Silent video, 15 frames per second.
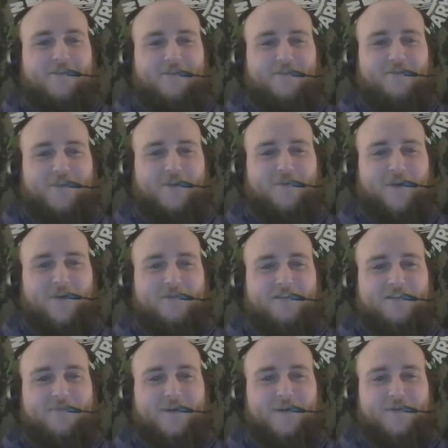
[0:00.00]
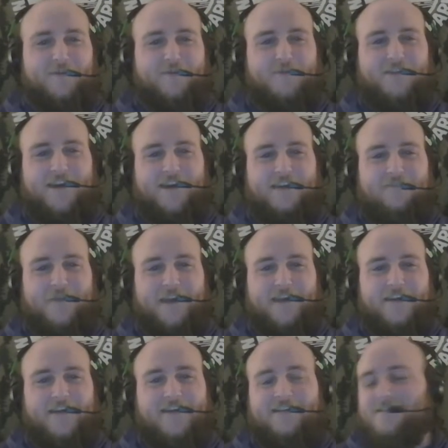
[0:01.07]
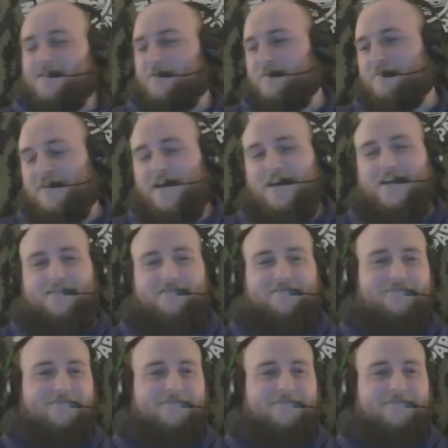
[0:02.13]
They're rowing the boat through a lake of mayonnaise. They'll be fine.